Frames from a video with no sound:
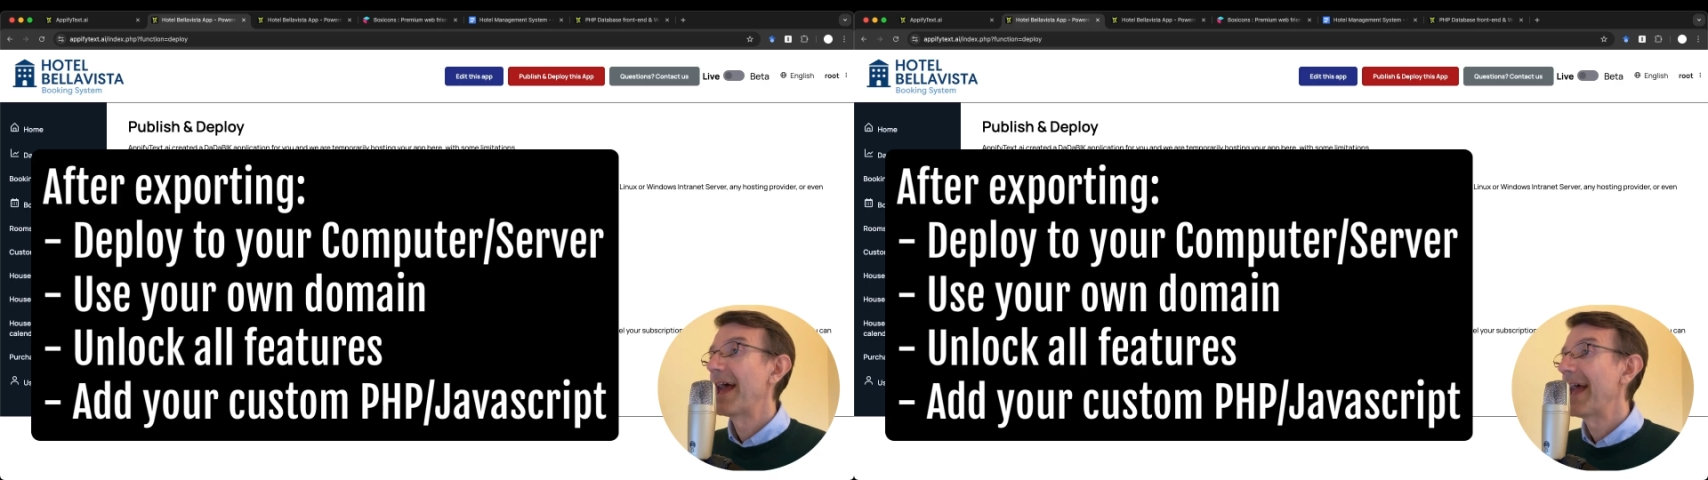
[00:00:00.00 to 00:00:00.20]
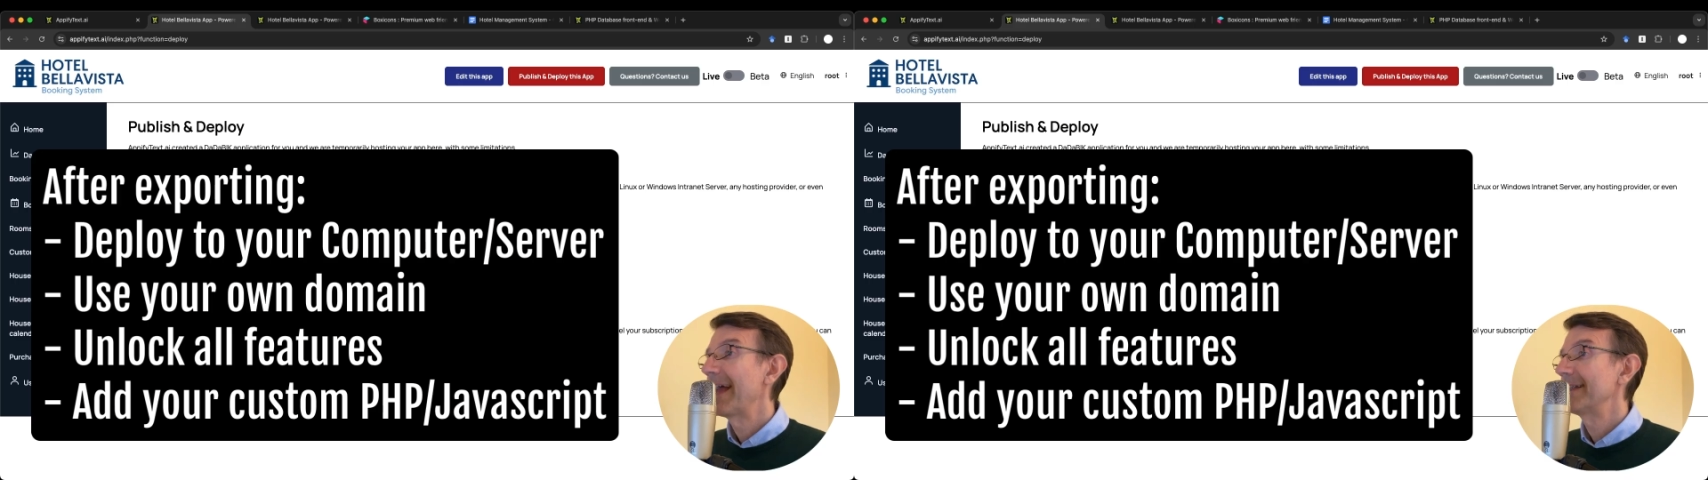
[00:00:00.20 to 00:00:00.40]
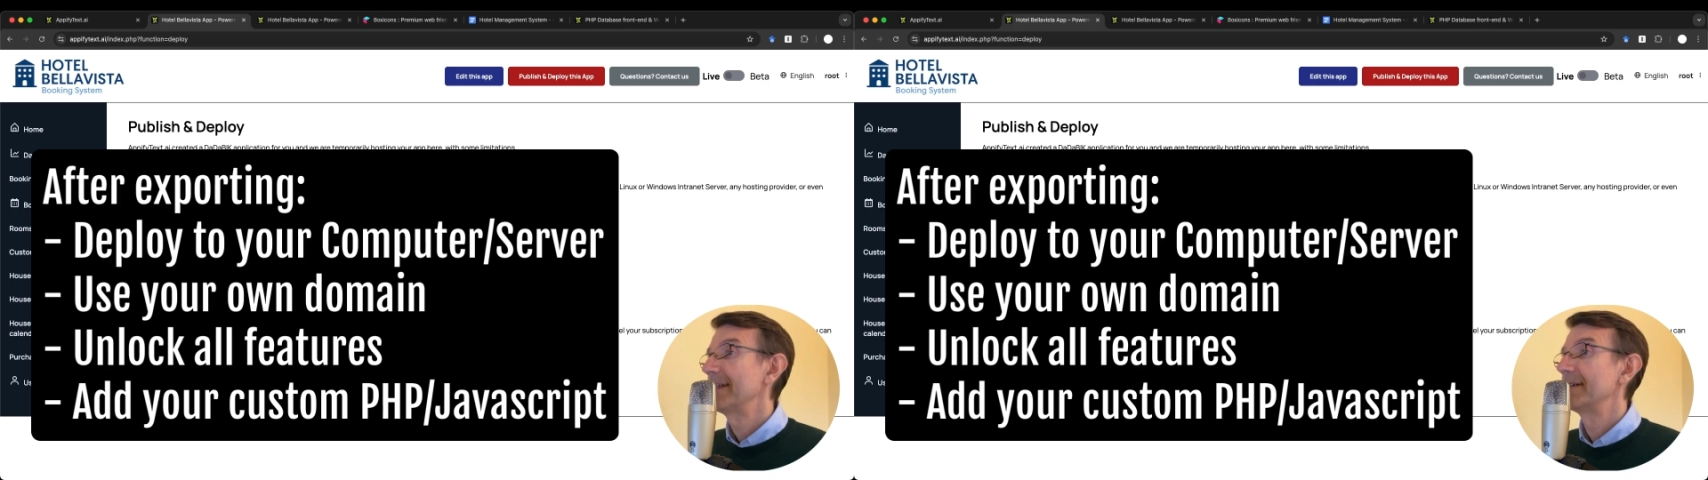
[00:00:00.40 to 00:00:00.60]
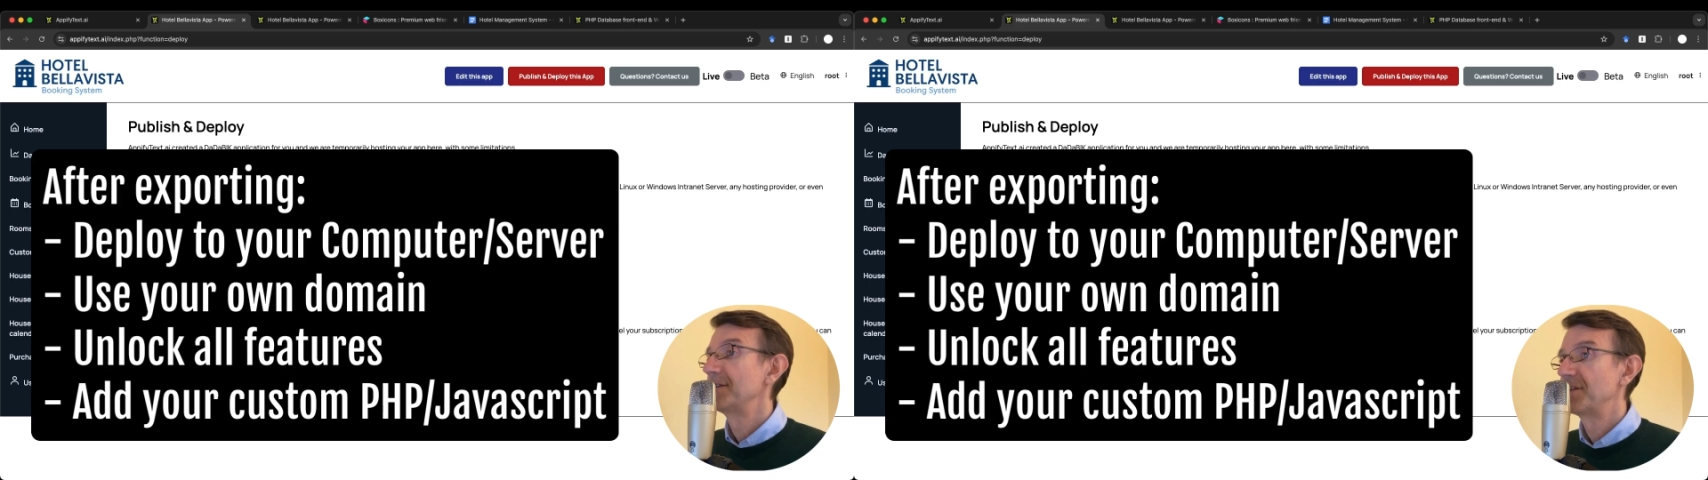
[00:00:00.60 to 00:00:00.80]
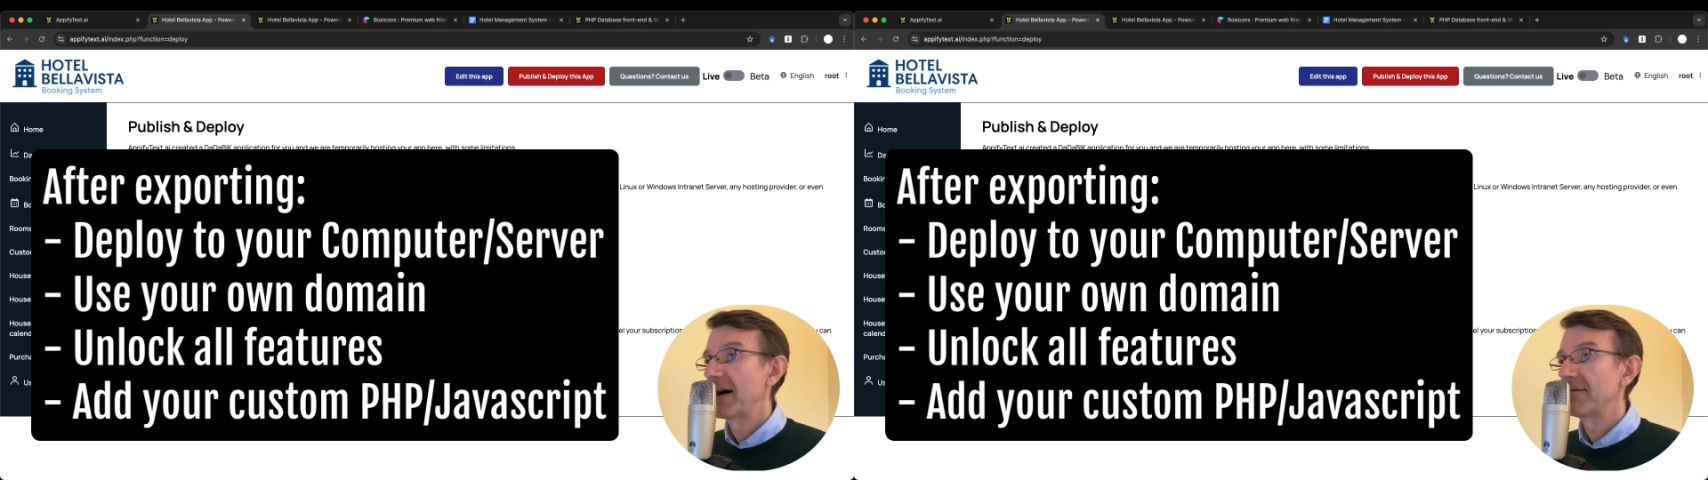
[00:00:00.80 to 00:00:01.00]
and
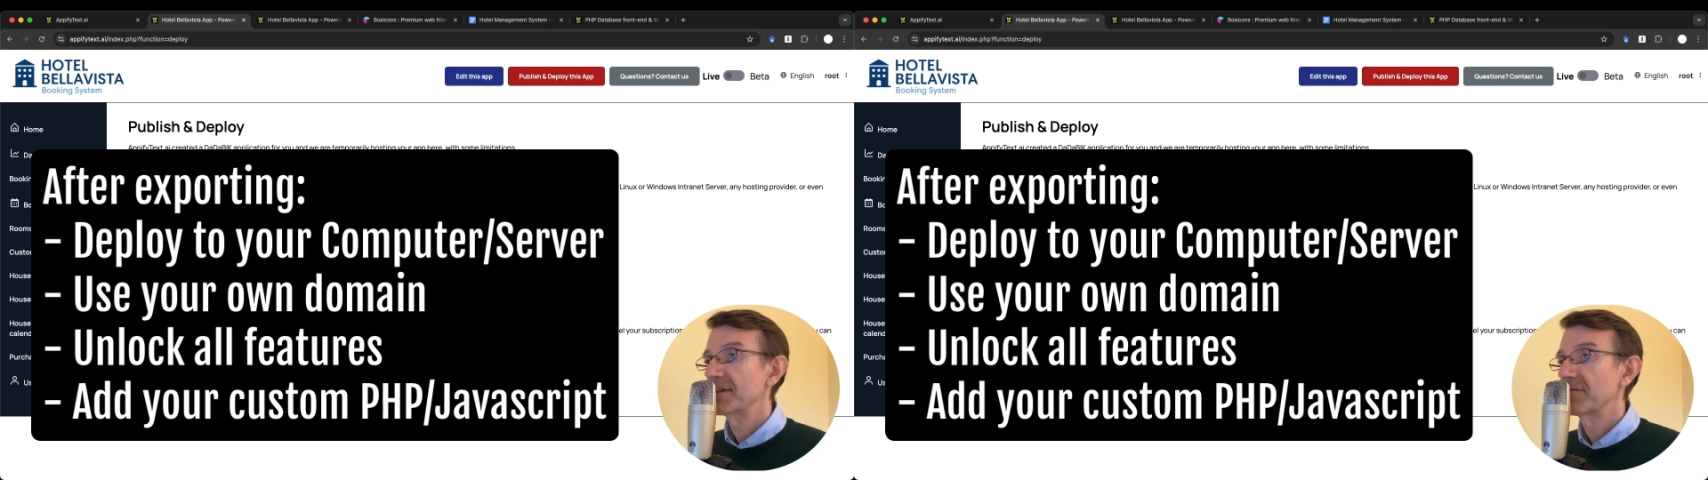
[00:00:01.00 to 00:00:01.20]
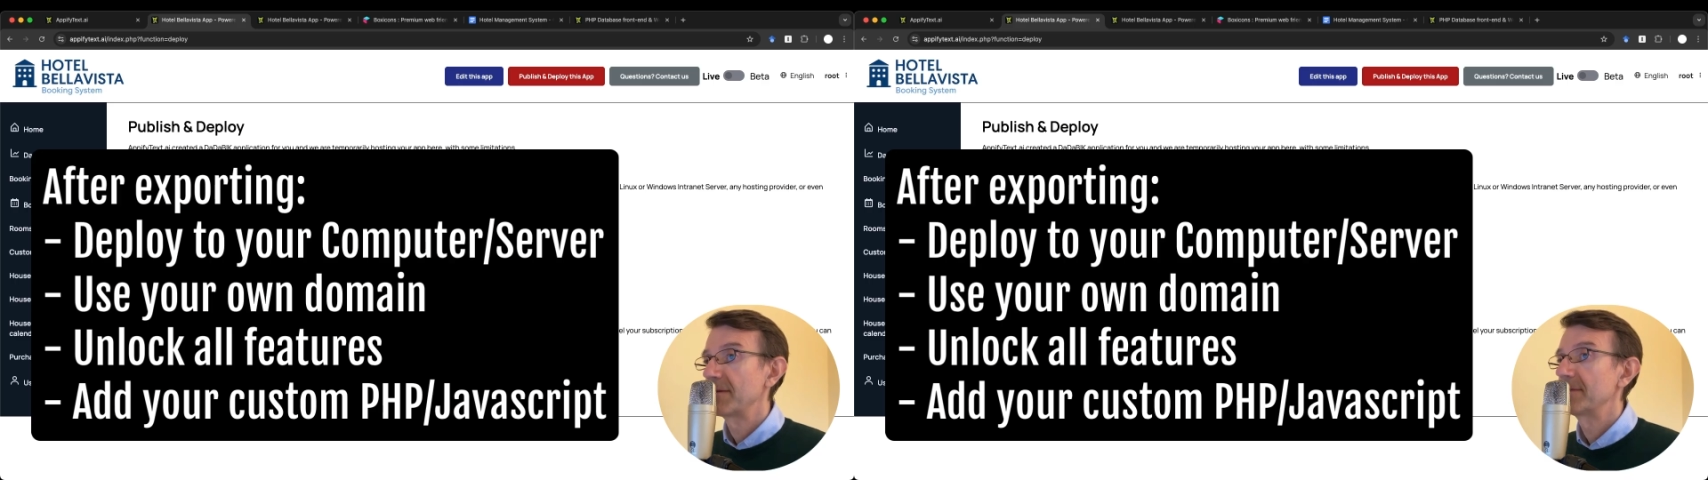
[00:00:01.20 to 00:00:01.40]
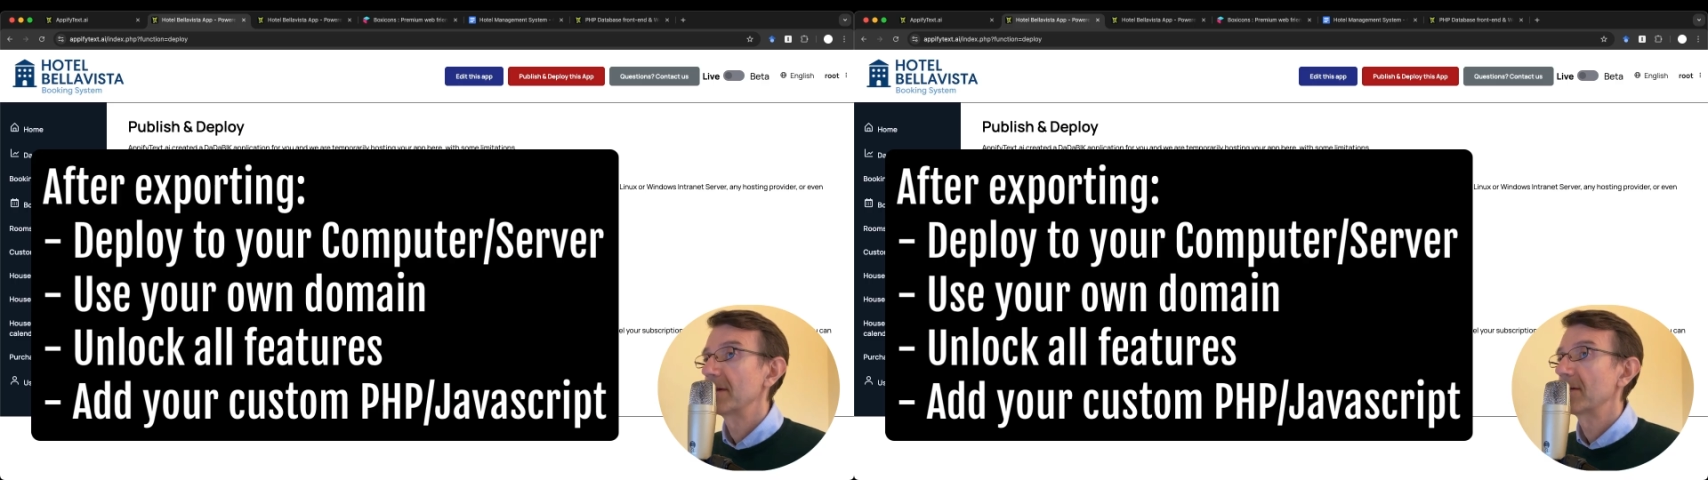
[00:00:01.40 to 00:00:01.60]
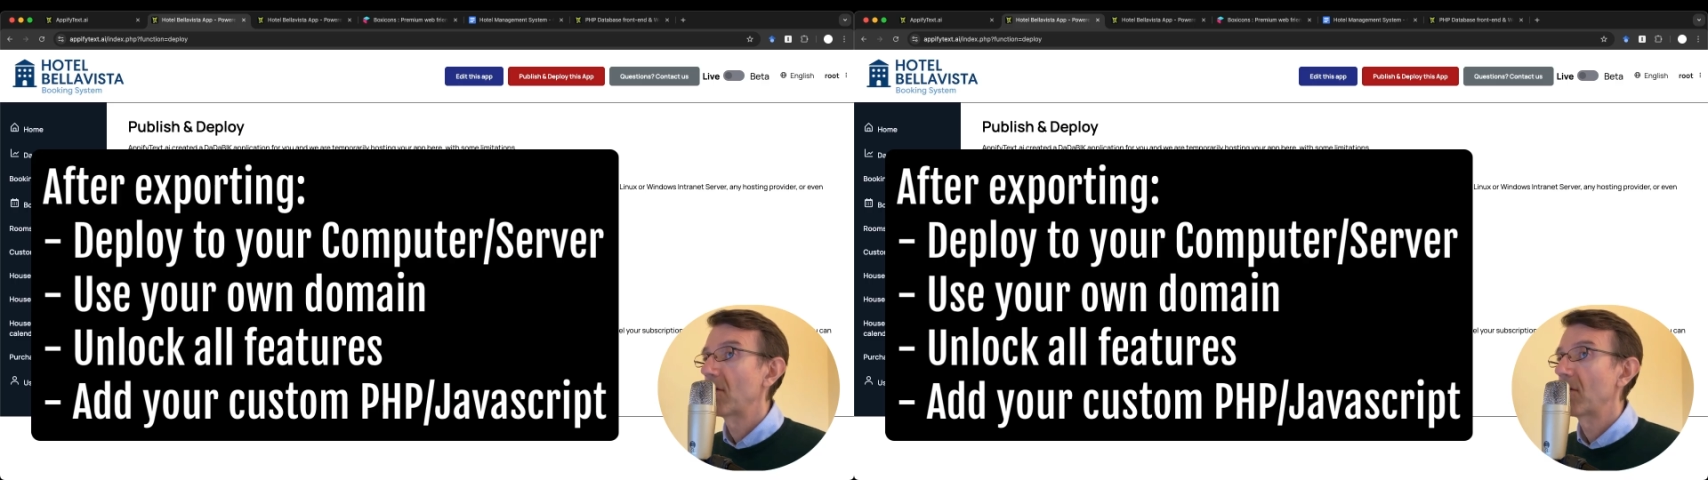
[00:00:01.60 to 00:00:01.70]
JavaScript